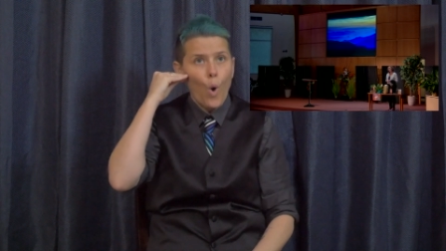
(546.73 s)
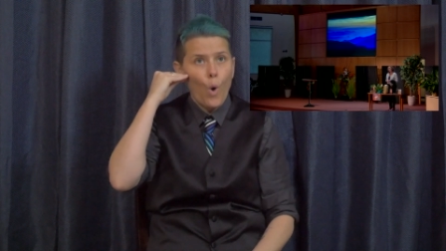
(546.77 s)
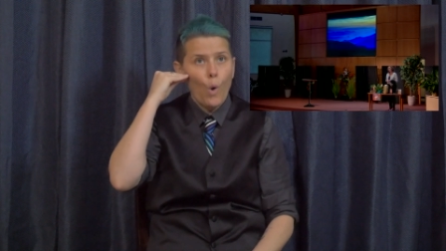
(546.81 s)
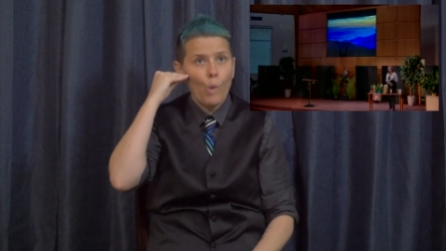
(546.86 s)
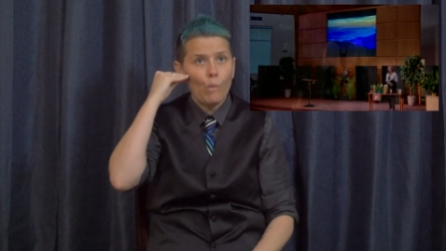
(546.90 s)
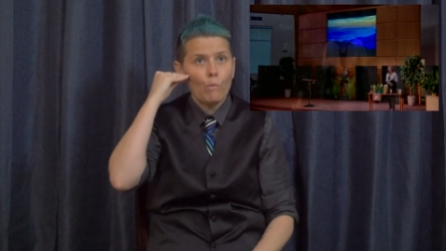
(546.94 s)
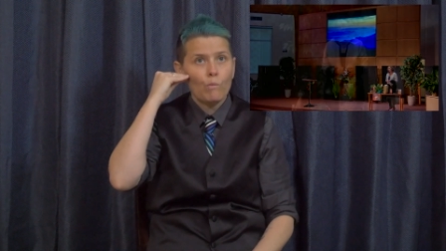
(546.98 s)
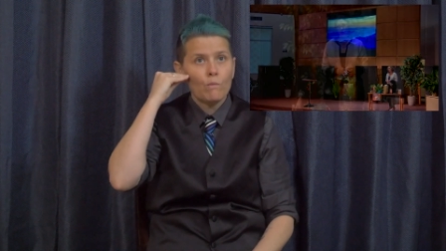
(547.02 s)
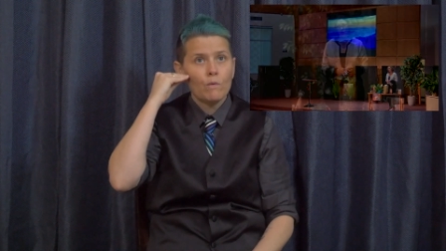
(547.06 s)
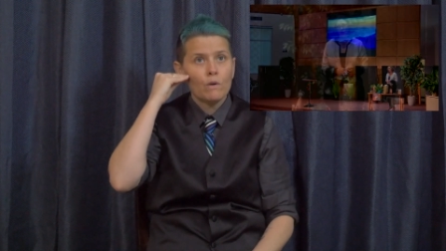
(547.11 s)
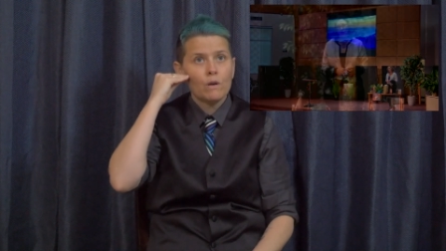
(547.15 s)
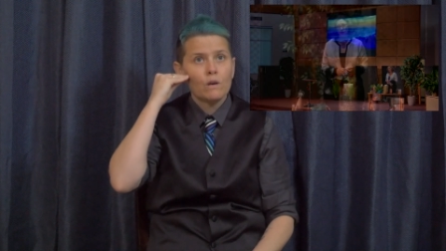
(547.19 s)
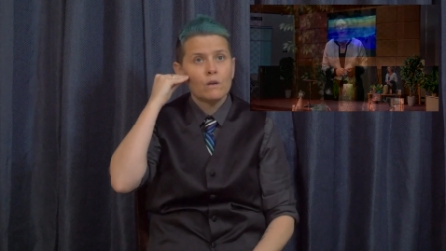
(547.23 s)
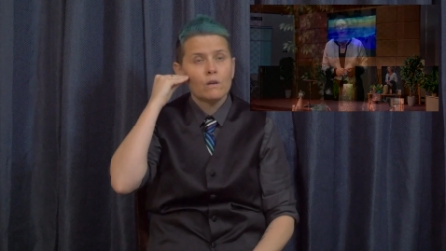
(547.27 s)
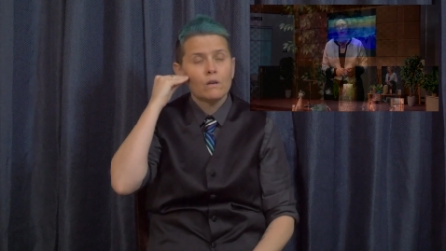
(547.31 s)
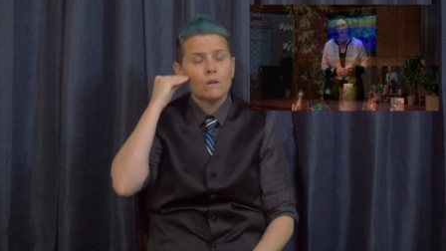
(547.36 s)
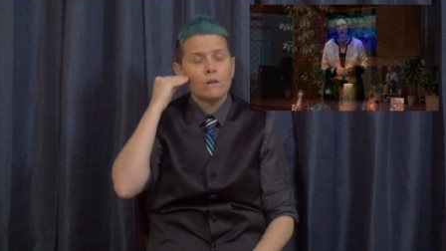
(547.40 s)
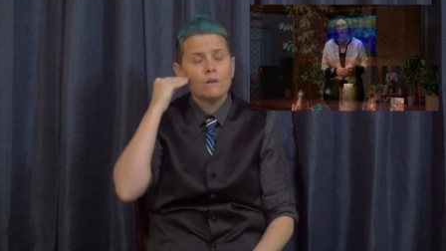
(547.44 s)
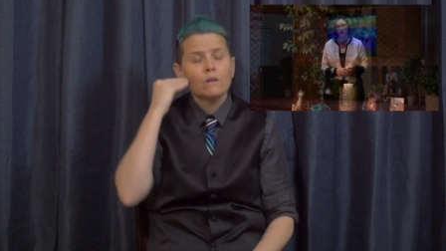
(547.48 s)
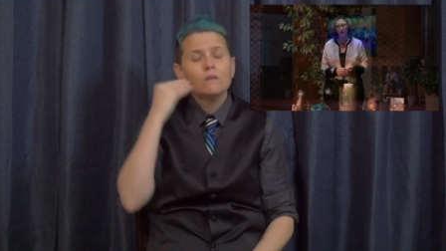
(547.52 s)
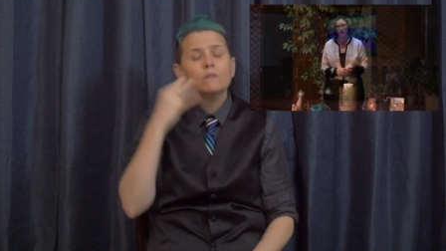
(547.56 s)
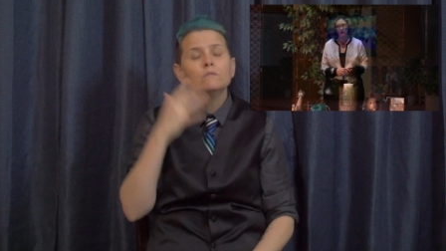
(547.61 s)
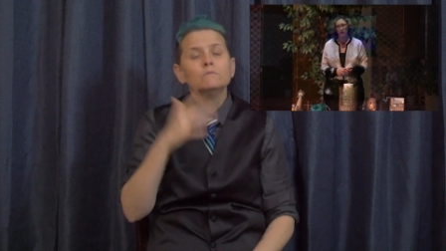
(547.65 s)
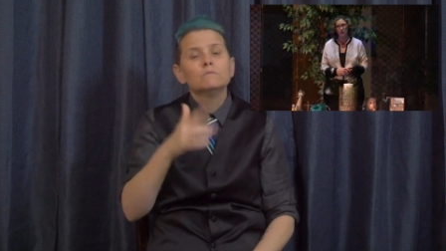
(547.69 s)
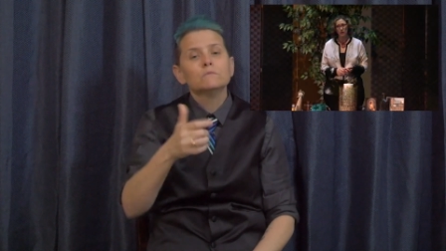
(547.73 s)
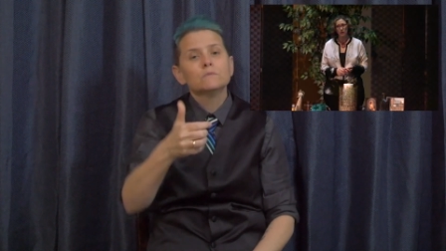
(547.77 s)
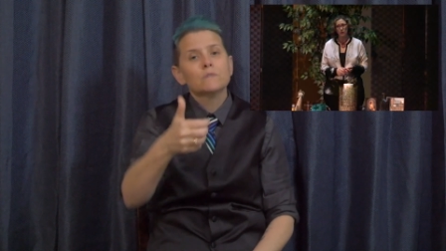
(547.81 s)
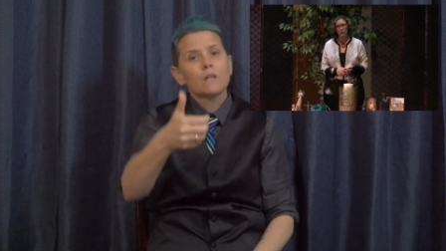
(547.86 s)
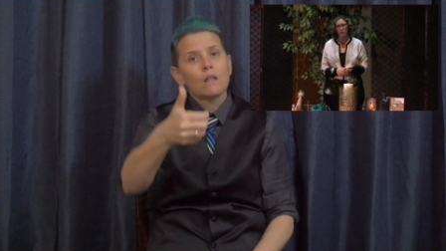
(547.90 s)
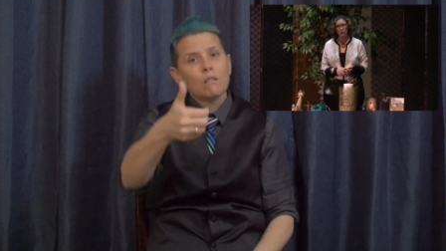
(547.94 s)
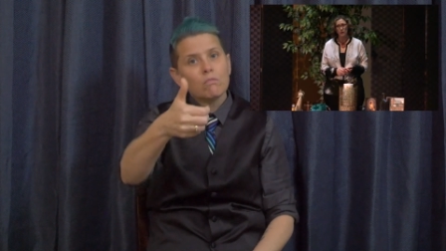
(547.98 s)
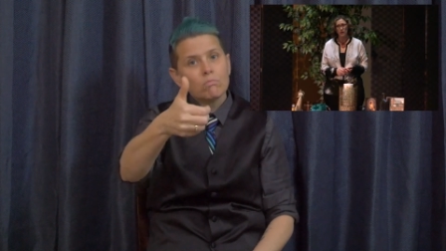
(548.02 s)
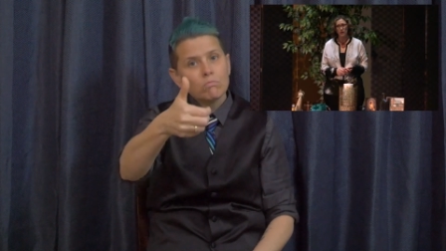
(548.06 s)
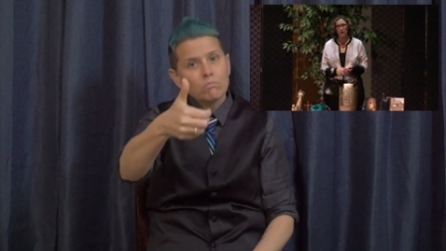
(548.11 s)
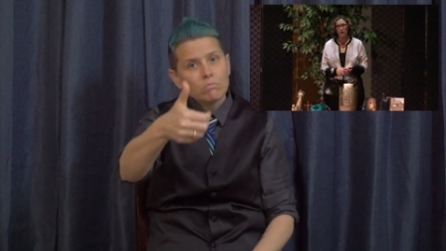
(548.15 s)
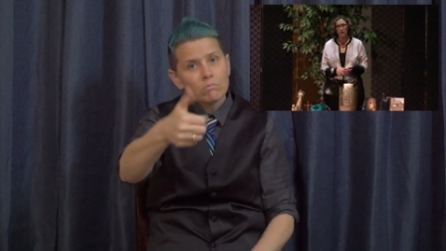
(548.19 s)
the one
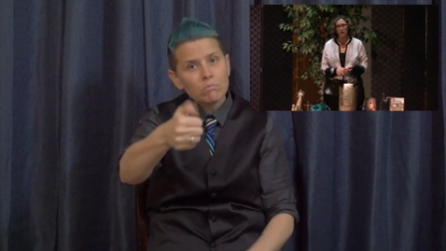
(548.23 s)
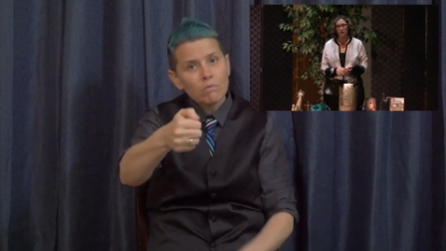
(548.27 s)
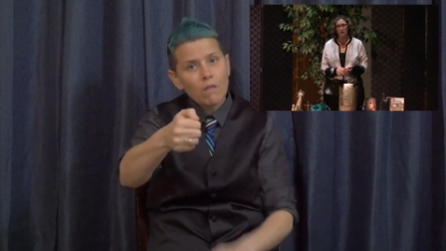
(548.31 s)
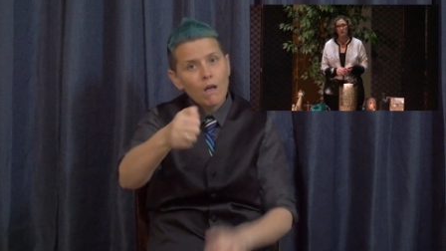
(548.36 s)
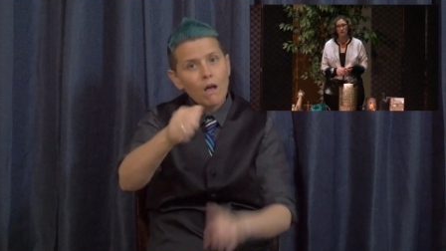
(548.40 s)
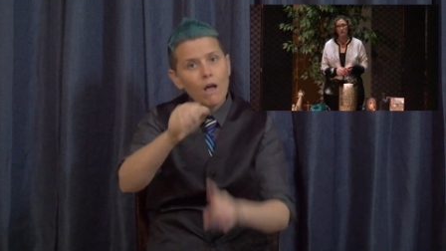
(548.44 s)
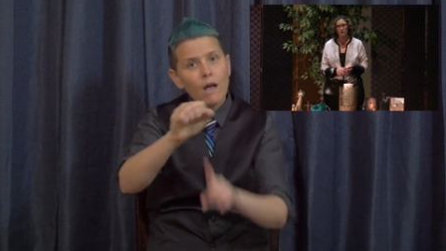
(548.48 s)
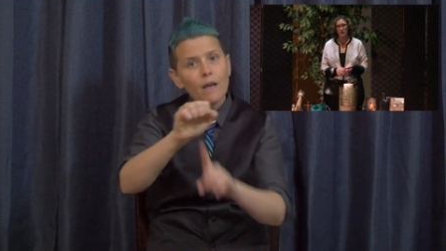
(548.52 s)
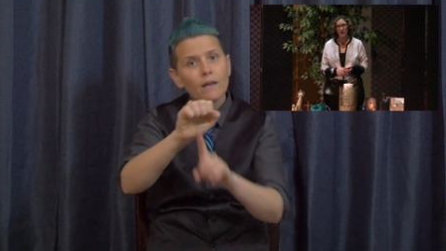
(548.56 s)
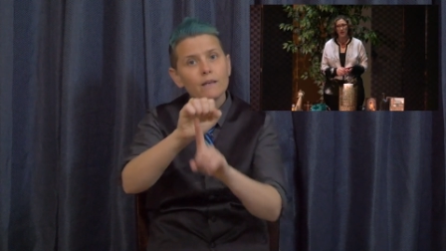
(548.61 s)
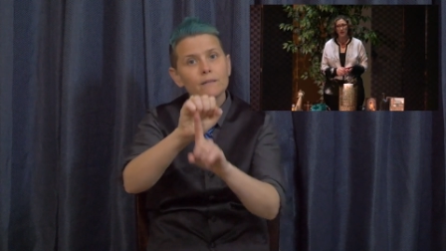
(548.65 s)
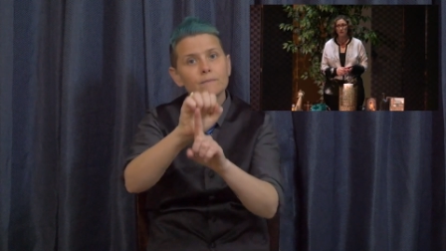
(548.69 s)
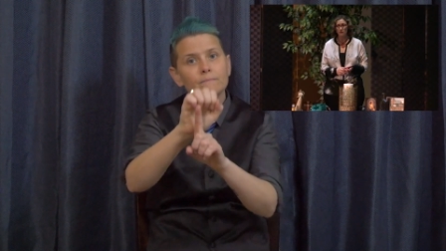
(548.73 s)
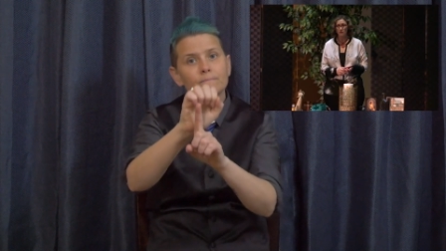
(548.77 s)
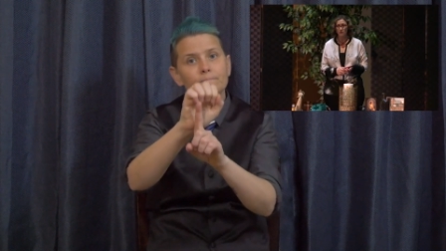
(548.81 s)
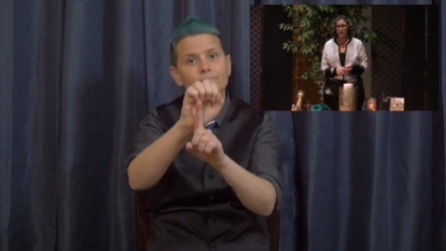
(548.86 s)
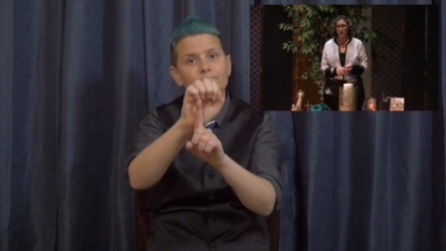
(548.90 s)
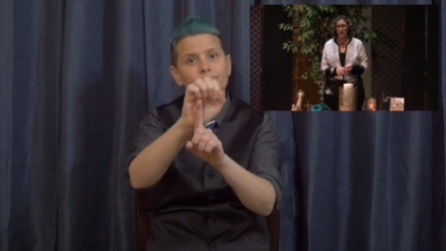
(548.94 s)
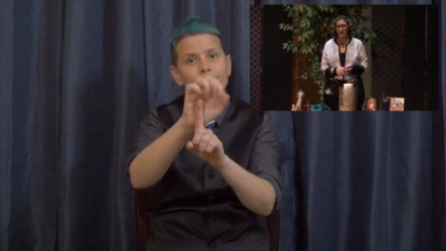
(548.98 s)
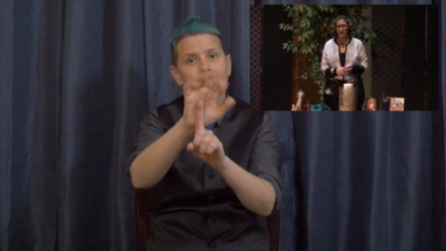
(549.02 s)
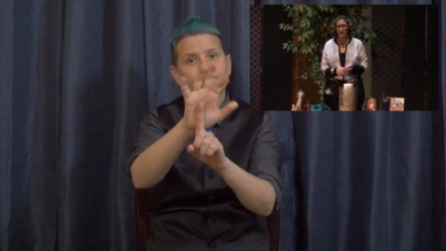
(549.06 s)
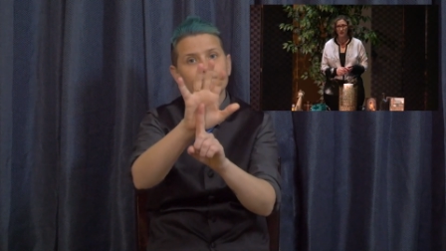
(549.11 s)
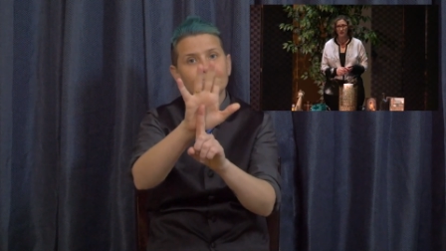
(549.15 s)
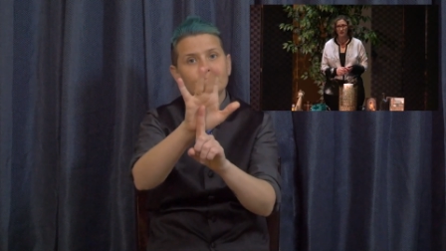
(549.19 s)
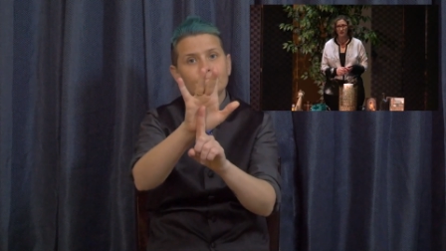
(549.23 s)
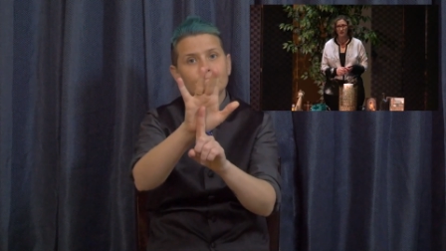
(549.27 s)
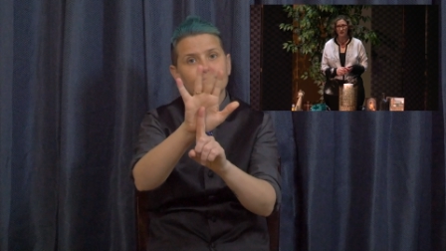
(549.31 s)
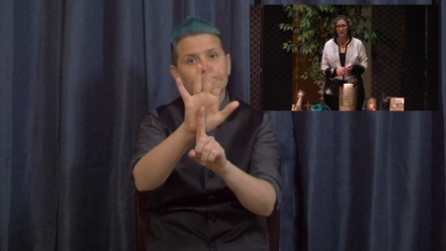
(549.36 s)
we all might be